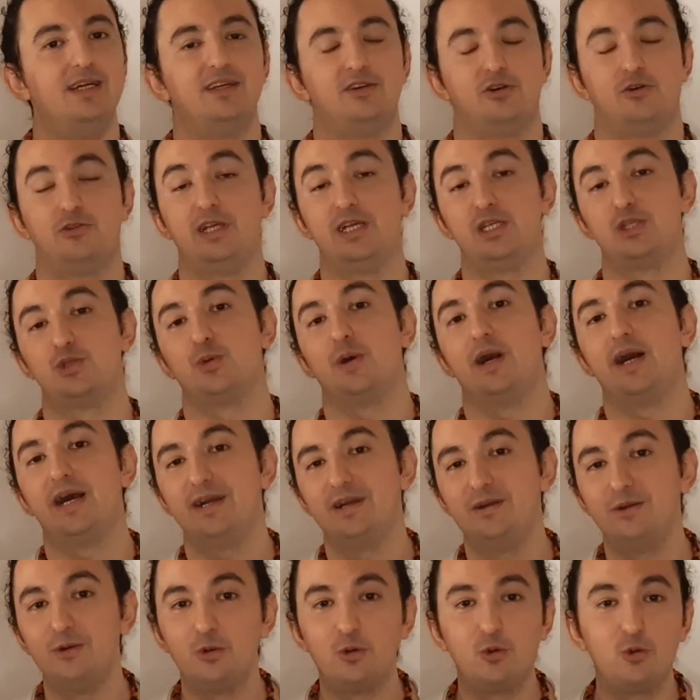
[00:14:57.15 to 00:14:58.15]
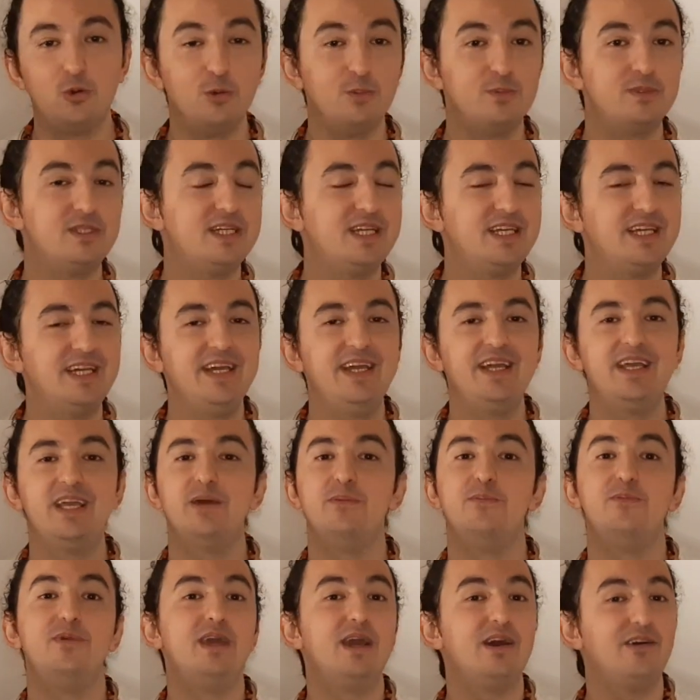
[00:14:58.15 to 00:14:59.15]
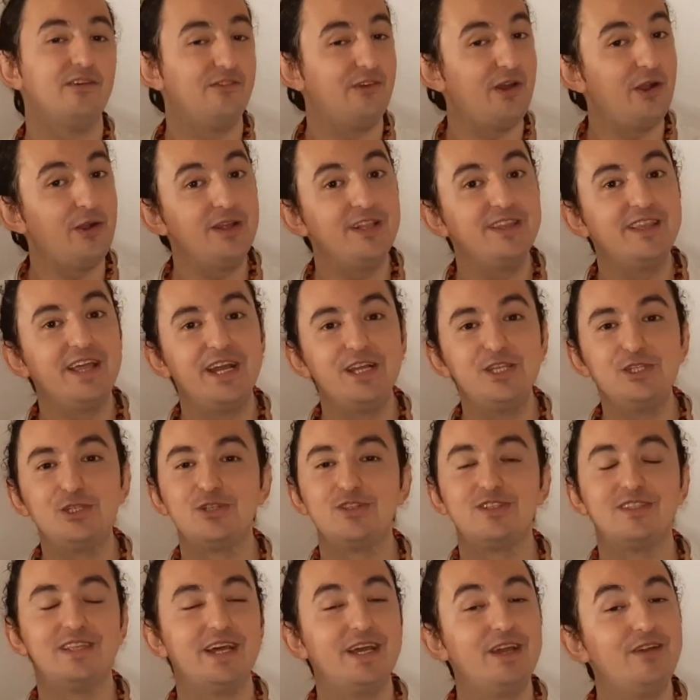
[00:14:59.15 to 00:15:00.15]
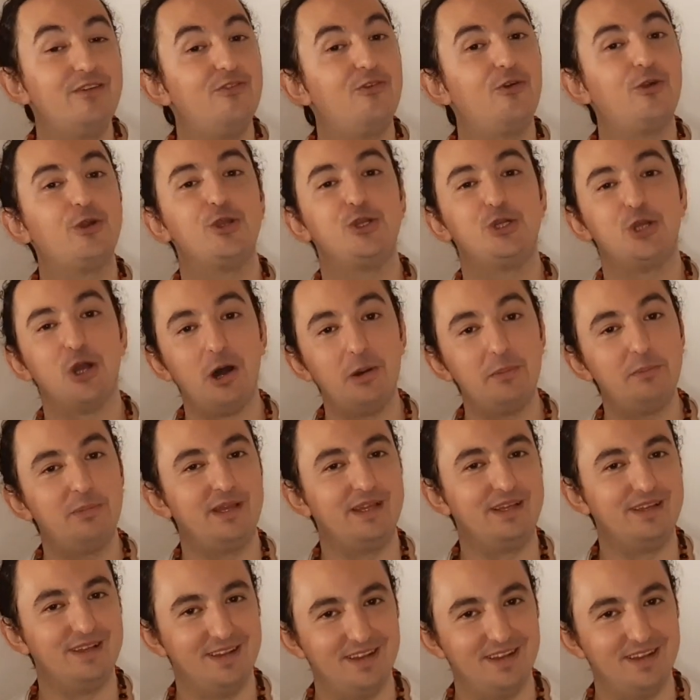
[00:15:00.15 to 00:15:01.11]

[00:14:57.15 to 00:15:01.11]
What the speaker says: Well, that's why Tz'ikin can be a very dangerous day for shopping.